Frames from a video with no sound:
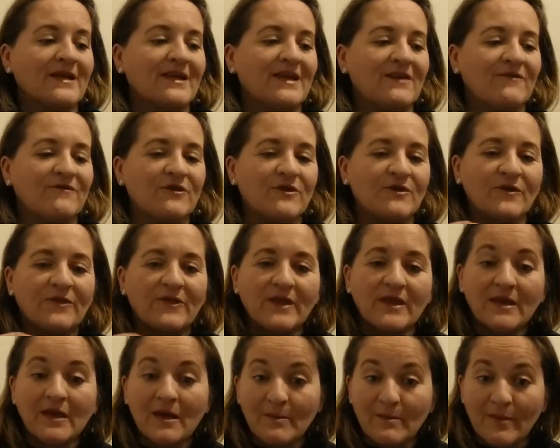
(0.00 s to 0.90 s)
If you
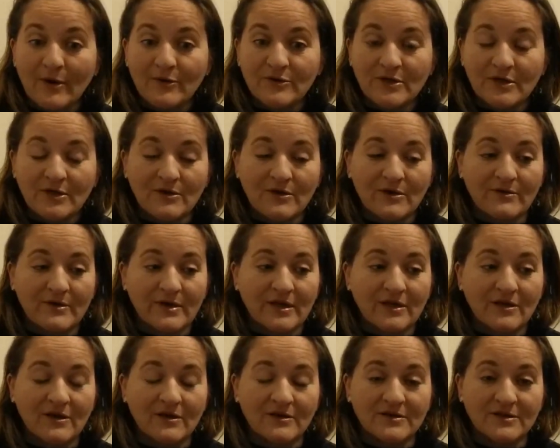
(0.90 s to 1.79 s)
think about the
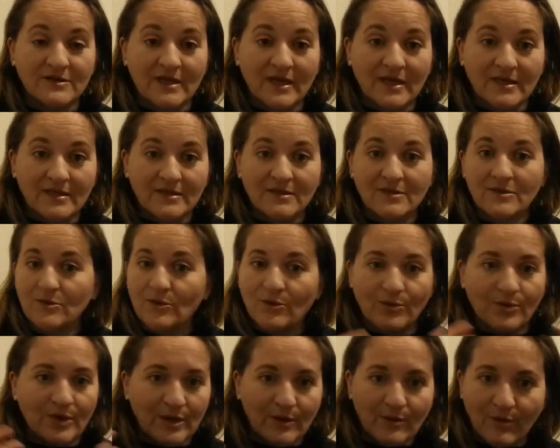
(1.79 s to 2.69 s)
current context,
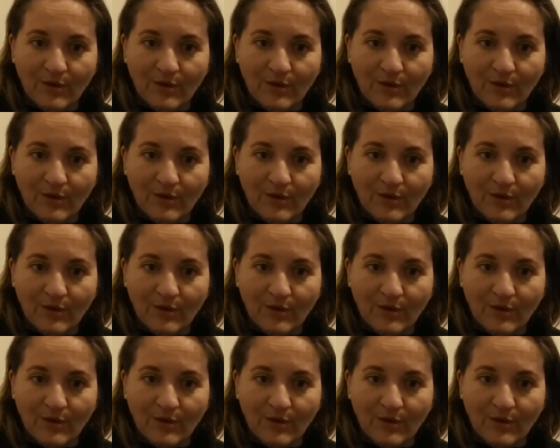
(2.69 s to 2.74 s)
we